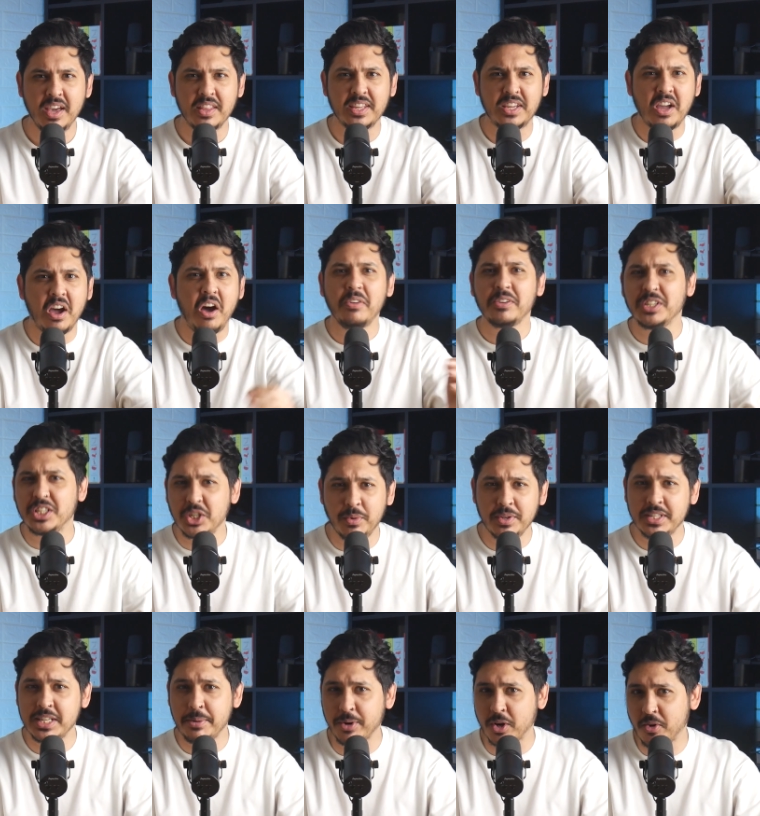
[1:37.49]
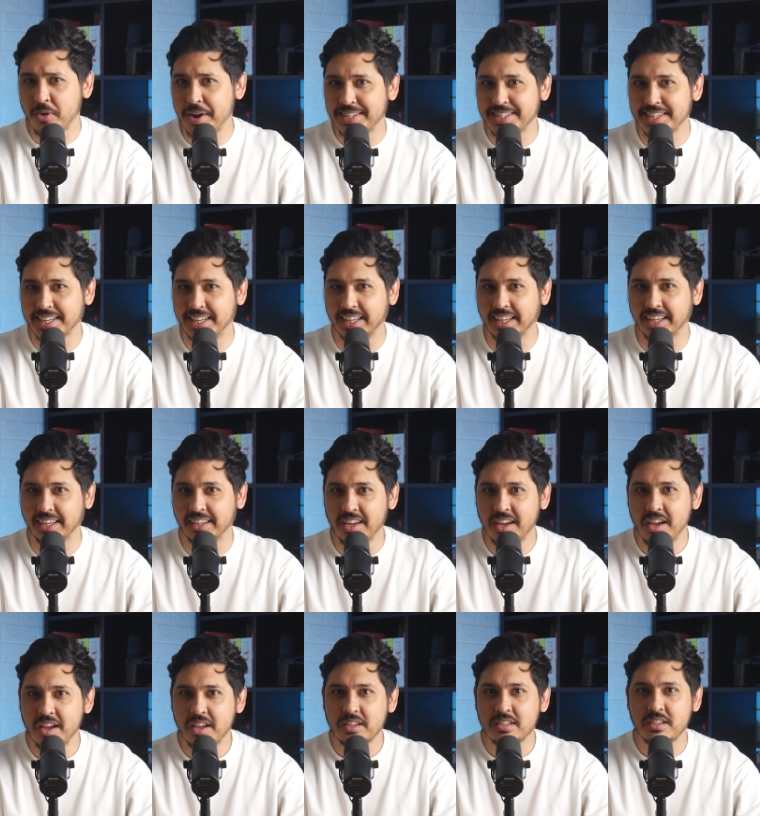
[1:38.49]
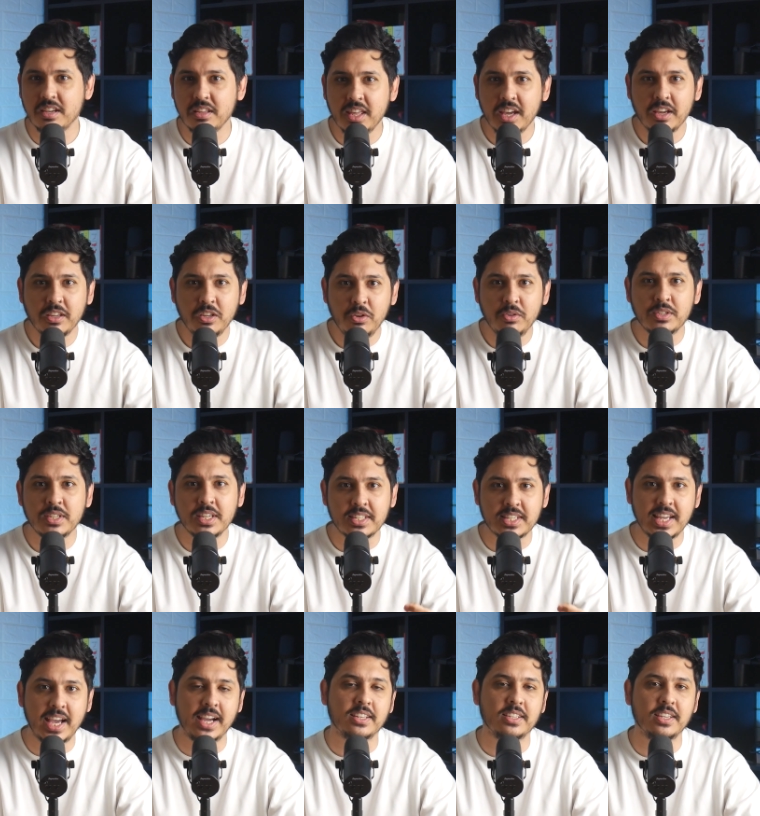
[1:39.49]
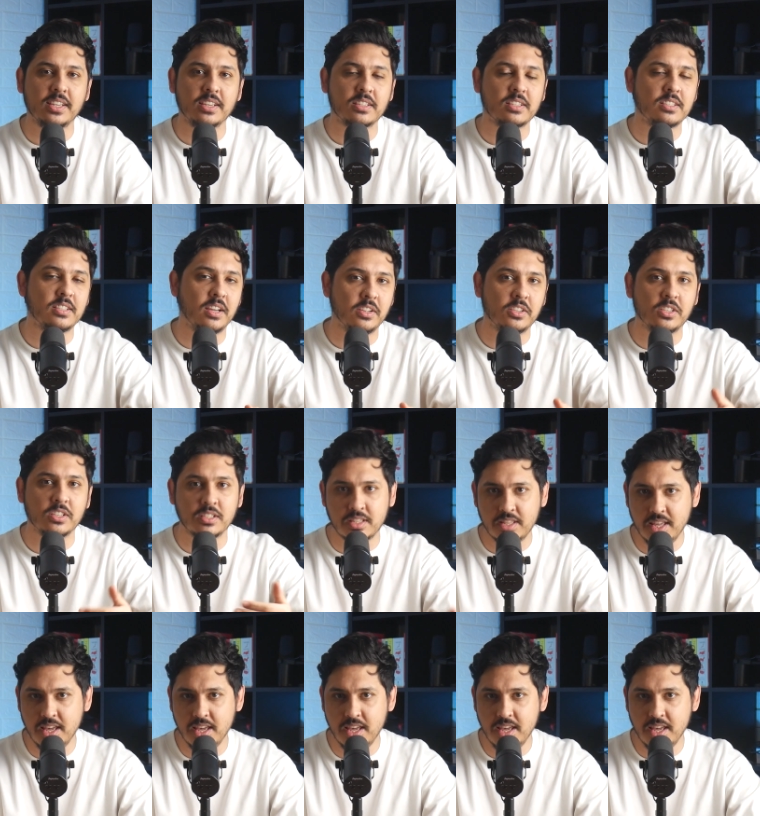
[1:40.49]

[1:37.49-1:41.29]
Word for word: They can't do it democratically, so they are using tactics such as